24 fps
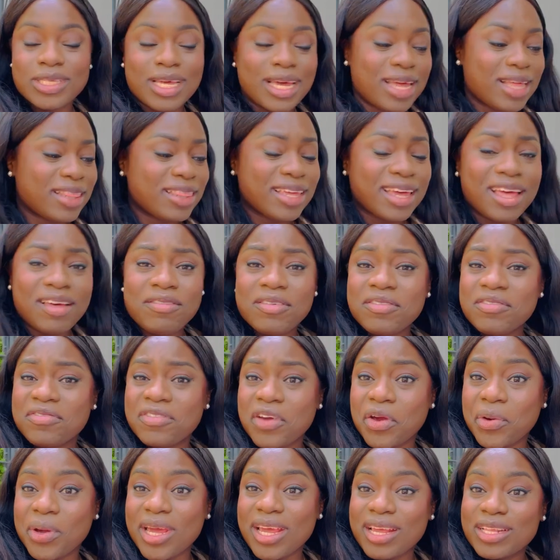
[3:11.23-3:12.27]
and they have a
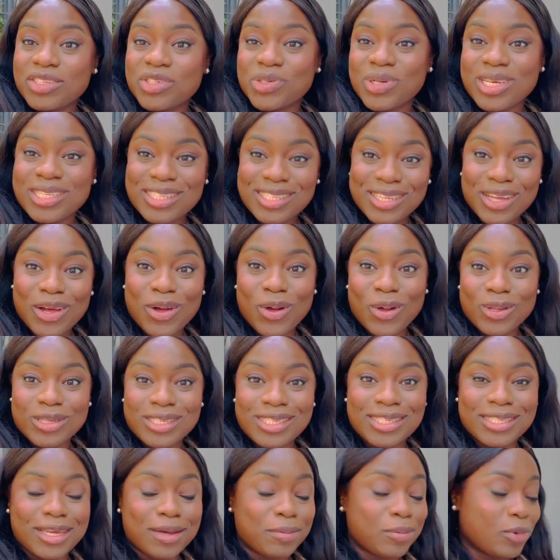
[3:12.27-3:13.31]
very interesting
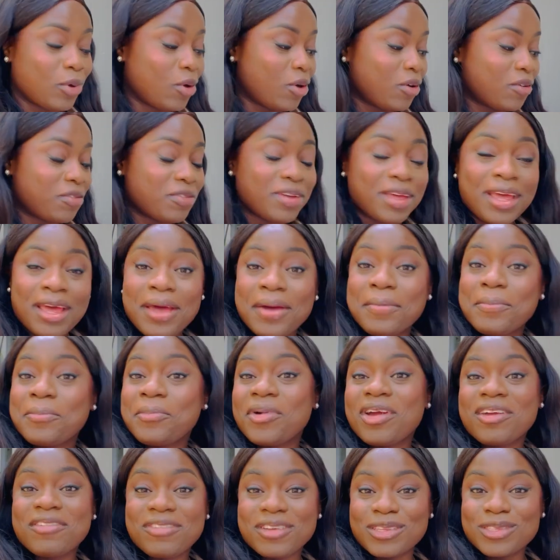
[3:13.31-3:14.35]
concept of
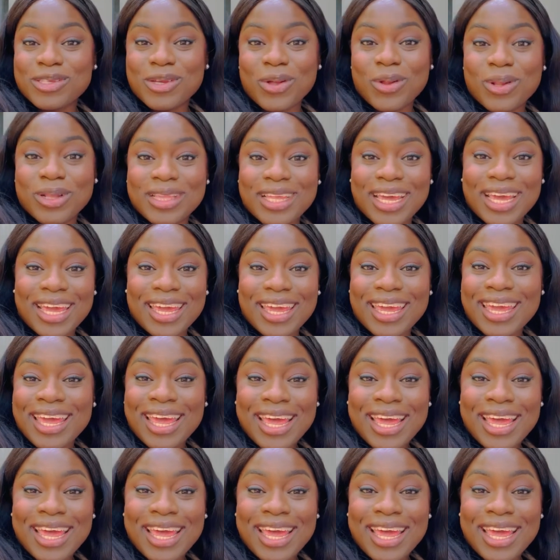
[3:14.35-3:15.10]
breakfast all day,